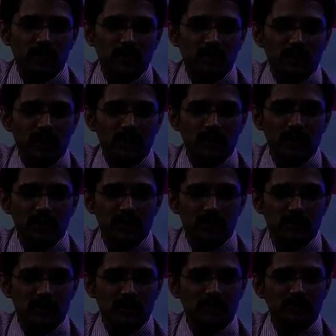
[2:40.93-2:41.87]
That
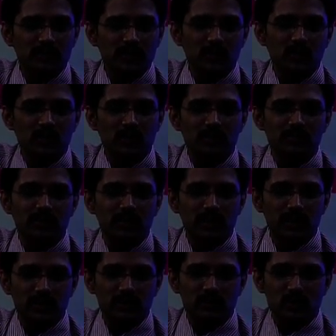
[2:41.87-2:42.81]
needs some amount of
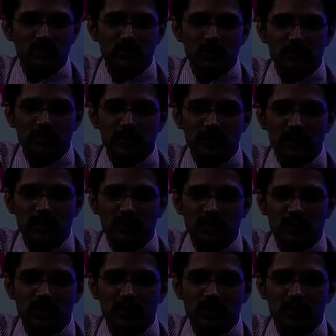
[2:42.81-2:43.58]
intellectual property.